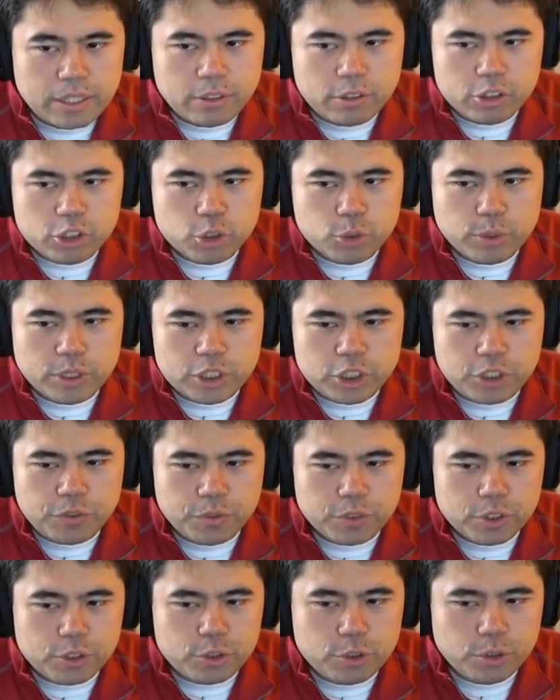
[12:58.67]
Thank you Squishy
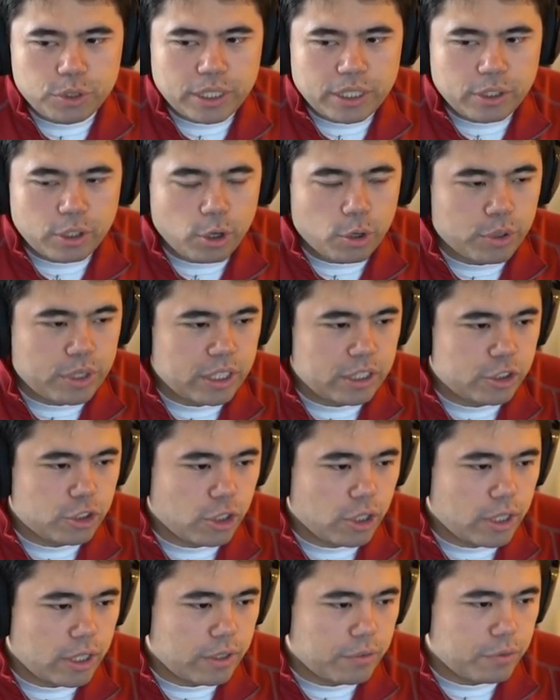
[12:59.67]
for the two. Thank you to OK
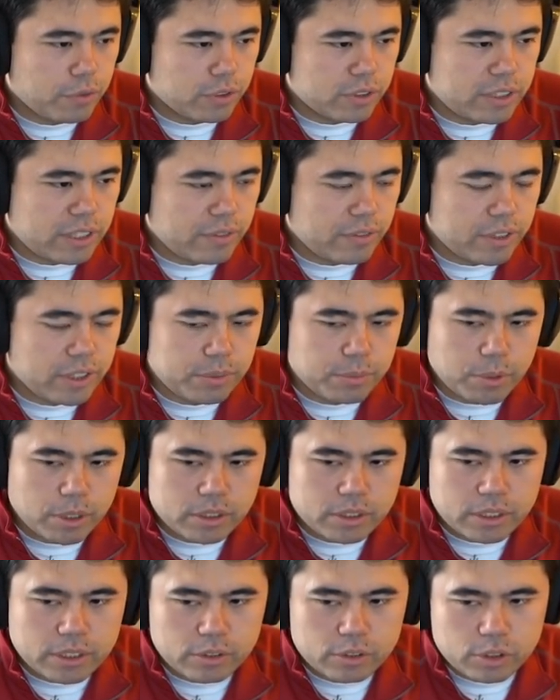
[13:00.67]
Jarhead for the 17
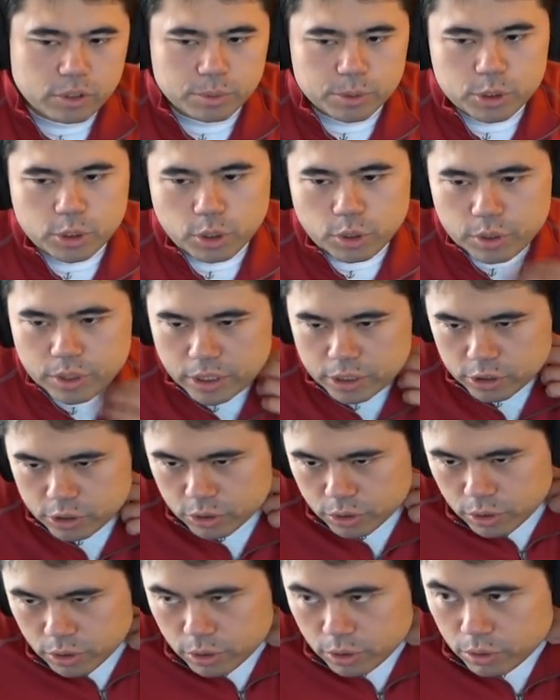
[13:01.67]
months. Thank you so much to OK
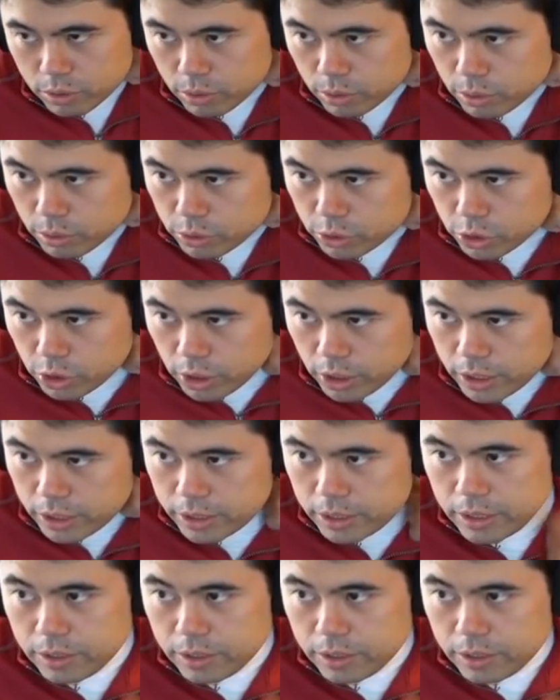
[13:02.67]
or Old Jarhead.